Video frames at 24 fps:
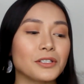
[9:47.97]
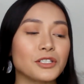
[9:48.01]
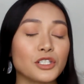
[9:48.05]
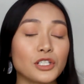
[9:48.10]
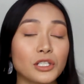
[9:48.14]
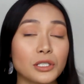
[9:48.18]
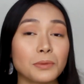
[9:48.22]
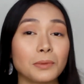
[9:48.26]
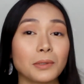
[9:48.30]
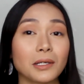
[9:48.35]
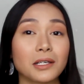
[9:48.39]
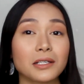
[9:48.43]

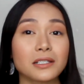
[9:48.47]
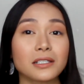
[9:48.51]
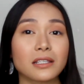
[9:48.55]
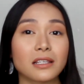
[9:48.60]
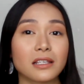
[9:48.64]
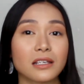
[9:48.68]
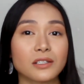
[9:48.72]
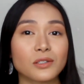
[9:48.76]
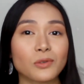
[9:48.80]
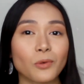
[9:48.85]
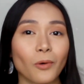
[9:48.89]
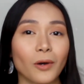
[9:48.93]
just because
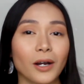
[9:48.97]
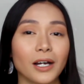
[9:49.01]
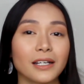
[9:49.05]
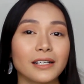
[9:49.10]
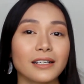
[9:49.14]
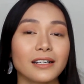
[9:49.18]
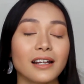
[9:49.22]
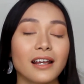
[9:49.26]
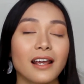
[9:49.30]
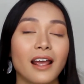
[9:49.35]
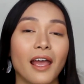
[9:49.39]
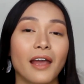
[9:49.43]
this
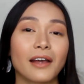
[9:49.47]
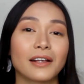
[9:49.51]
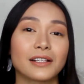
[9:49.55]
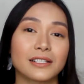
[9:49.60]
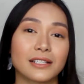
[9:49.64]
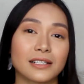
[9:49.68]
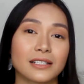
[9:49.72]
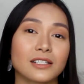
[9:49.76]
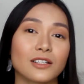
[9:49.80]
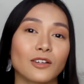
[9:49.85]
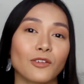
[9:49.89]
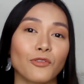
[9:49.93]
one
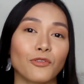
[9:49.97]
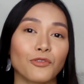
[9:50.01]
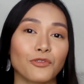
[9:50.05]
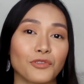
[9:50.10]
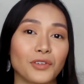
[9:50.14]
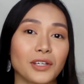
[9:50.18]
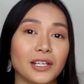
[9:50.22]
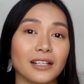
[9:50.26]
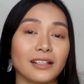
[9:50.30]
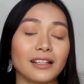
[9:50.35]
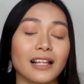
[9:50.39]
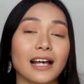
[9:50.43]
doesn't
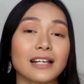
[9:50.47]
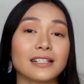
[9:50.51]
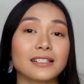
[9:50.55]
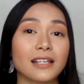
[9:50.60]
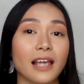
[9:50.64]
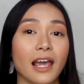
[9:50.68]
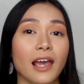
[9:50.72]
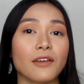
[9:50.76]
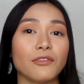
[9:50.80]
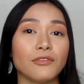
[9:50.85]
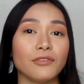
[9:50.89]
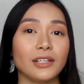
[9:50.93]
feel as
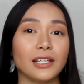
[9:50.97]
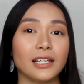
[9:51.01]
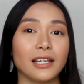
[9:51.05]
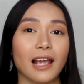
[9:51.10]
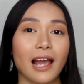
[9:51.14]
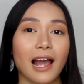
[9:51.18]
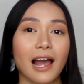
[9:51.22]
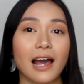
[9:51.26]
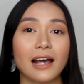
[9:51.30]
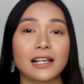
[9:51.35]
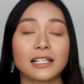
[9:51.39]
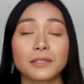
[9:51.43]

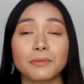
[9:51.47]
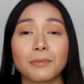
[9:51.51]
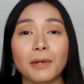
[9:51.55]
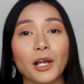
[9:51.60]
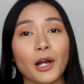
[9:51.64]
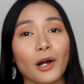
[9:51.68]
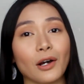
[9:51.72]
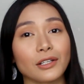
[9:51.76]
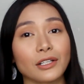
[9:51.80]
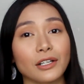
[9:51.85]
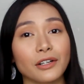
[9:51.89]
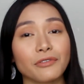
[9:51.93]
heavy as
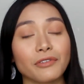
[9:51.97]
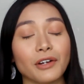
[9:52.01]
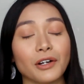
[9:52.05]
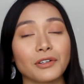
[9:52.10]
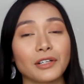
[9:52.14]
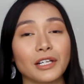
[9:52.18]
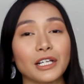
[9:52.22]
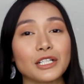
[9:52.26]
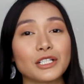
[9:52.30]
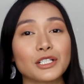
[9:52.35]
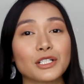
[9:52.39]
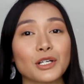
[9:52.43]
my other
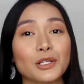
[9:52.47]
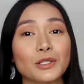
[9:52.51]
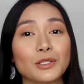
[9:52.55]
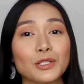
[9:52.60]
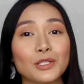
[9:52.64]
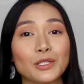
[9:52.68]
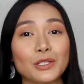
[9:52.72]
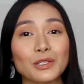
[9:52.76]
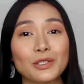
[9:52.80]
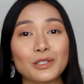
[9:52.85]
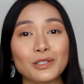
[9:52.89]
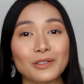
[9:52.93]

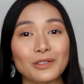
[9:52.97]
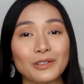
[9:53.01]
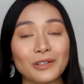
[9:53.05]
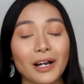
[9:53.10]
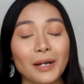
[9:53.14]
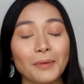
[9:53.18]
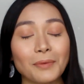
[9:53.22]
foundations do.